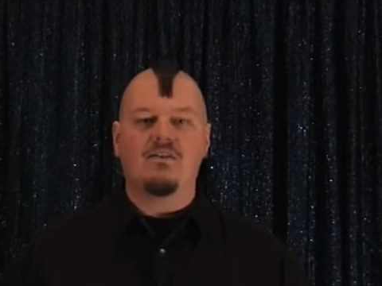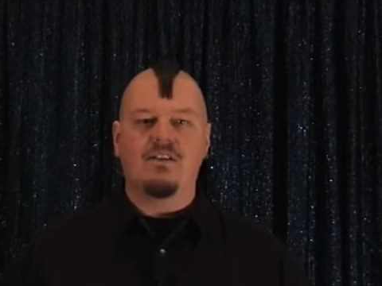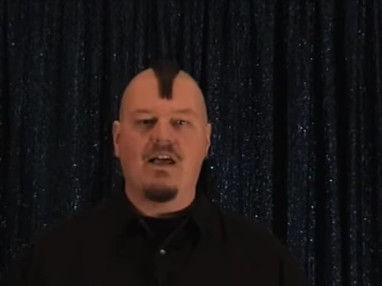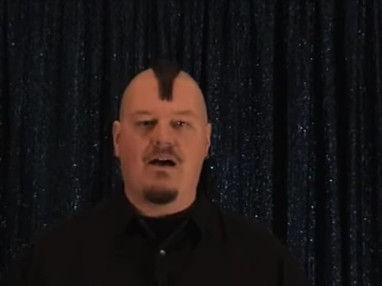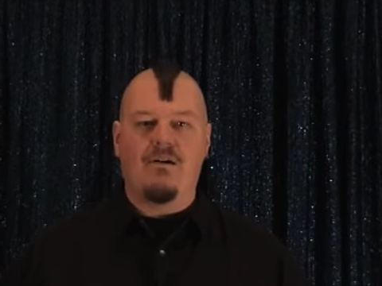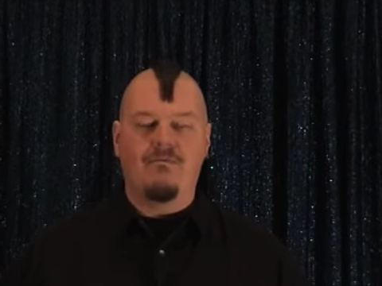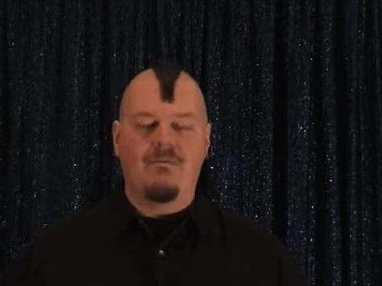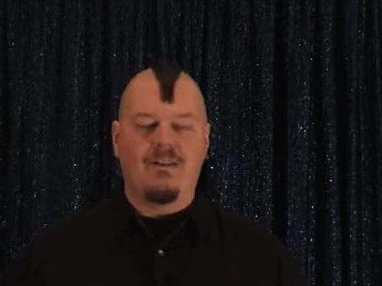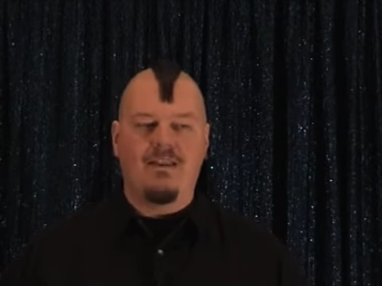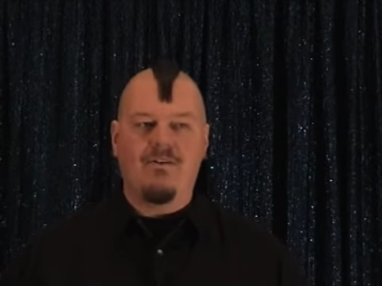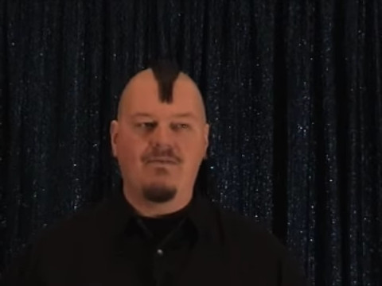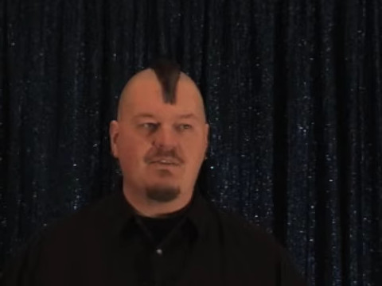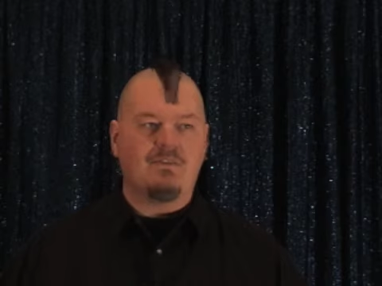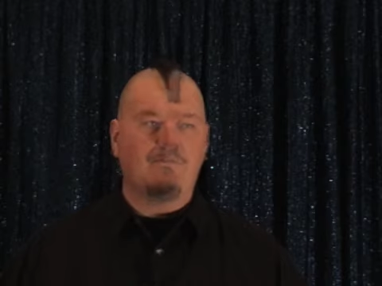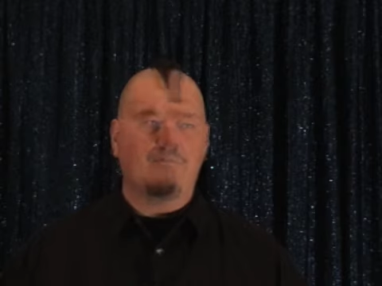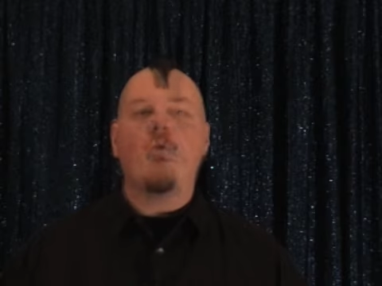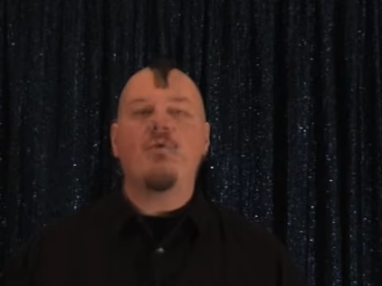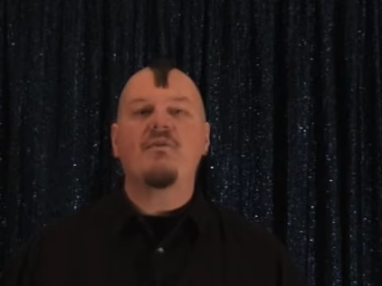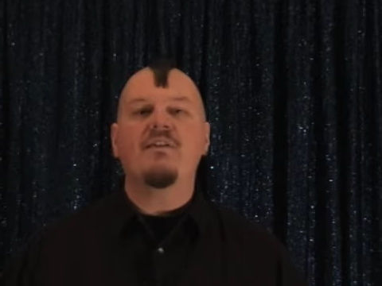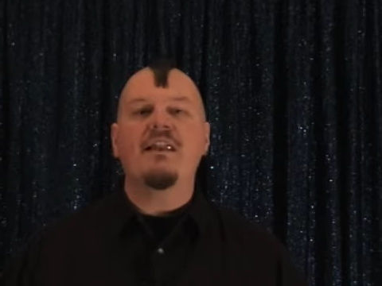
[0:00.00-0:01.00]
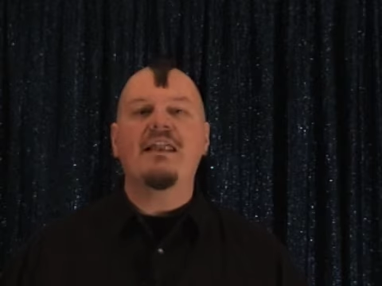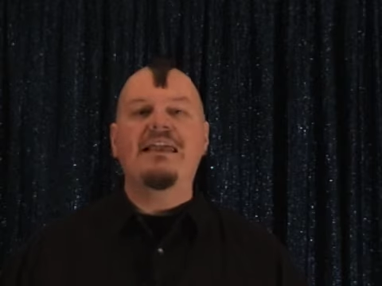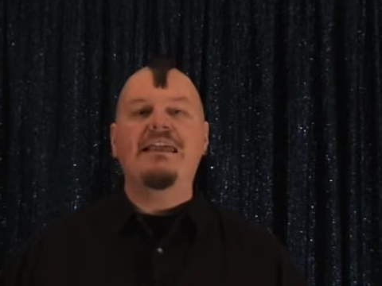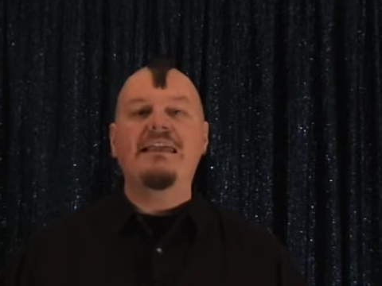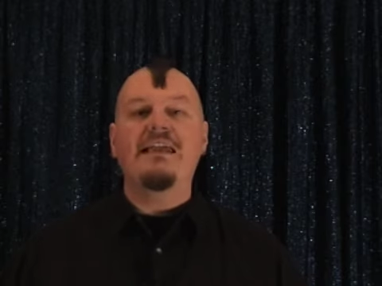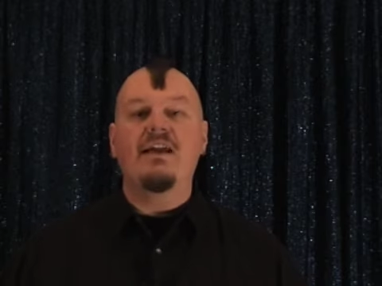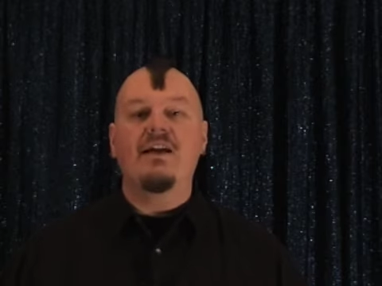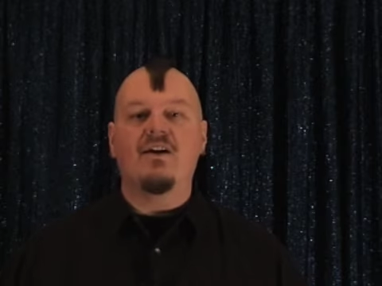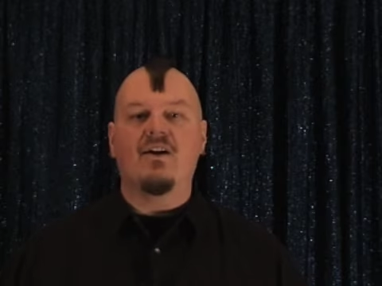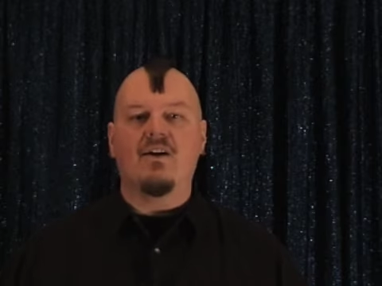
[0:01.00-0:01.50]
off of it. That was more than a
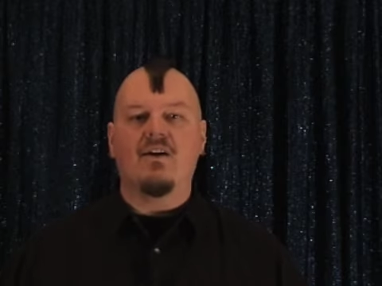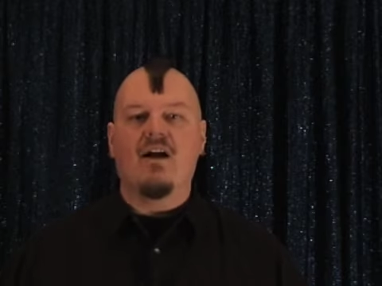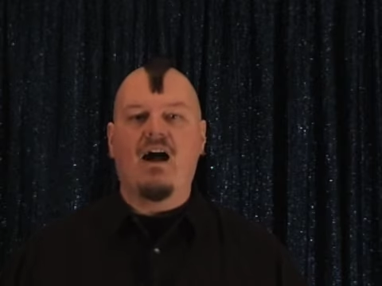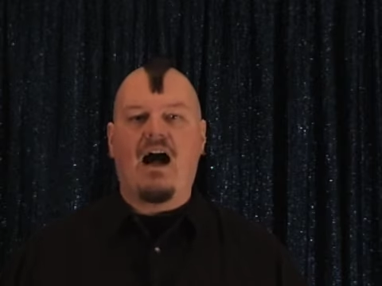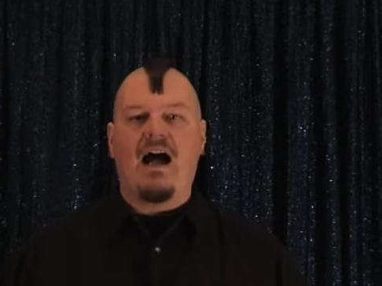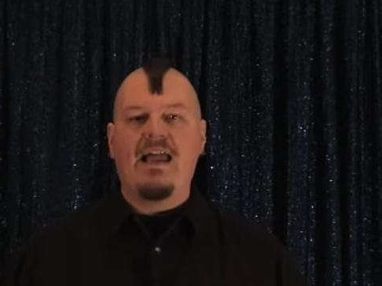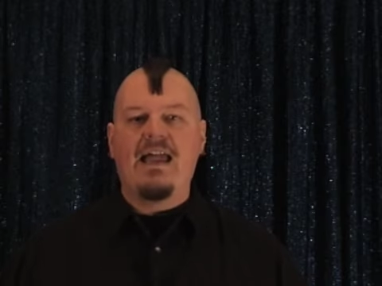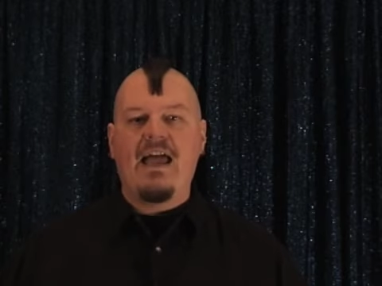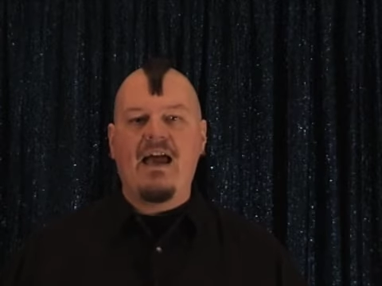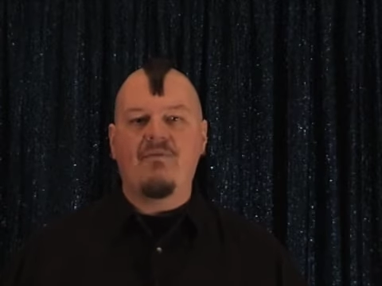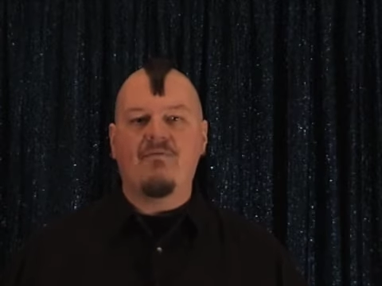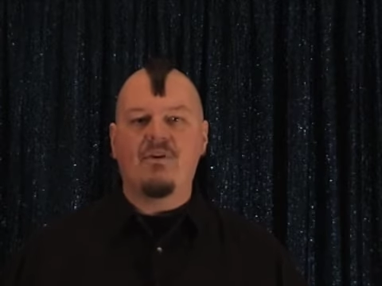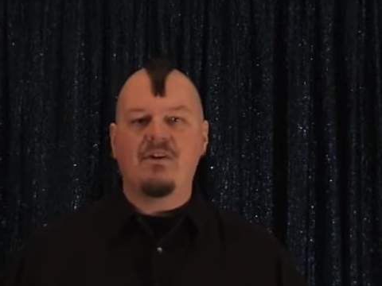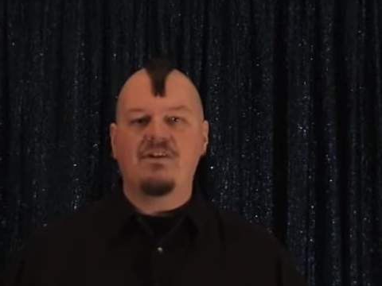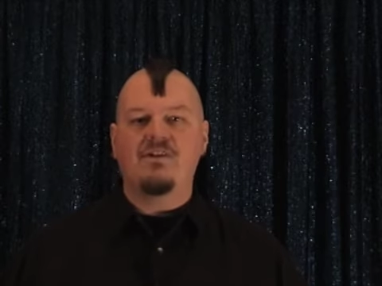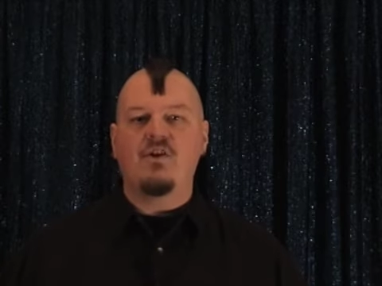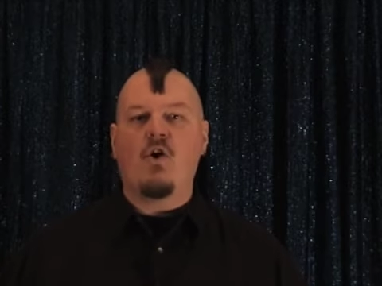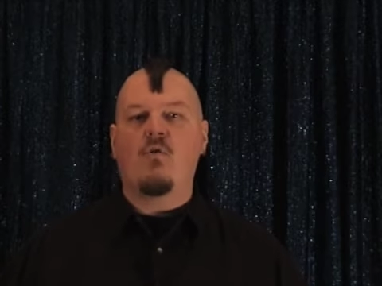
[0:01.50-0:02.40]
year. I averaged